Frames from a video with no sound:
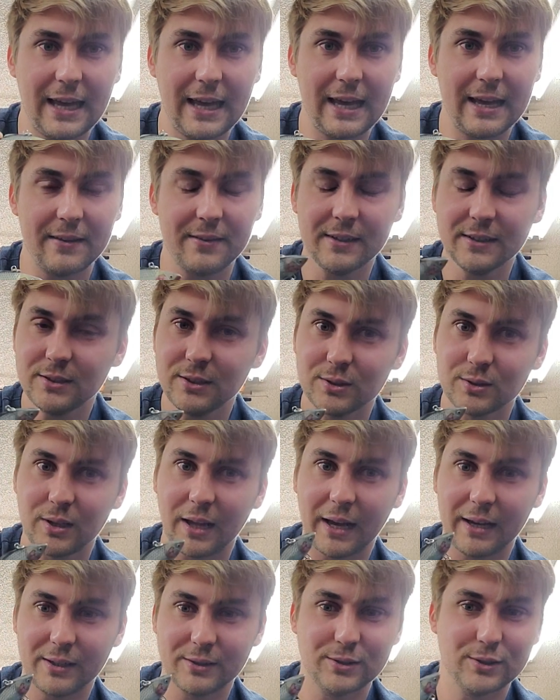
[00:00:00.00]
and this is
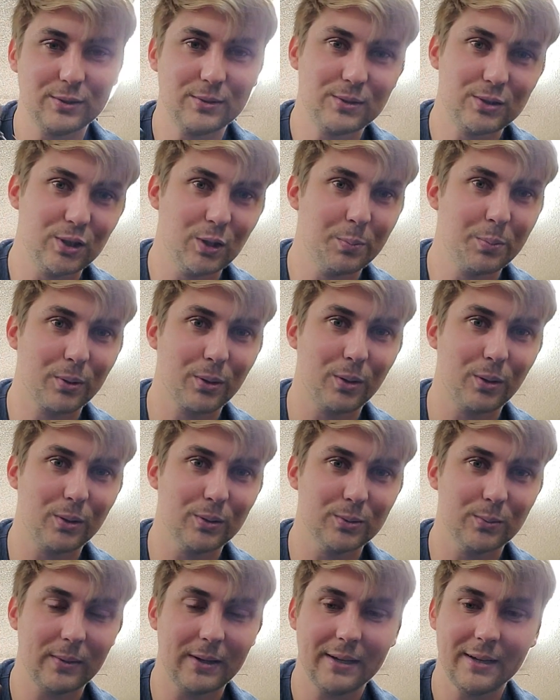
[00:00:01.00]
like a super
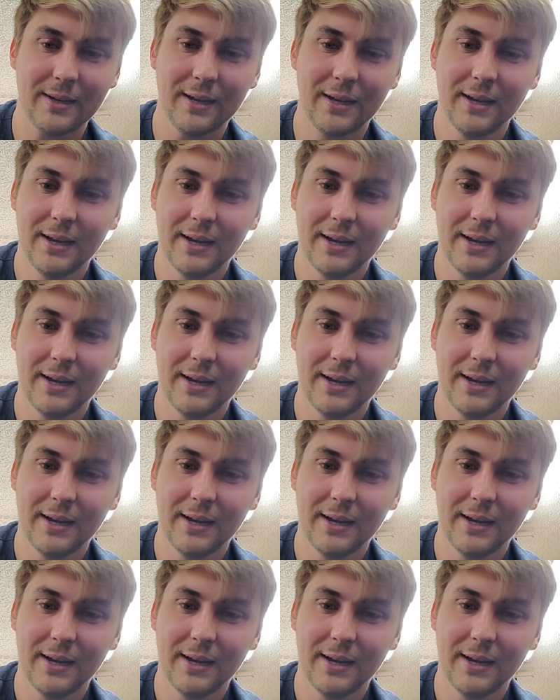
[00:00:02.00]
old one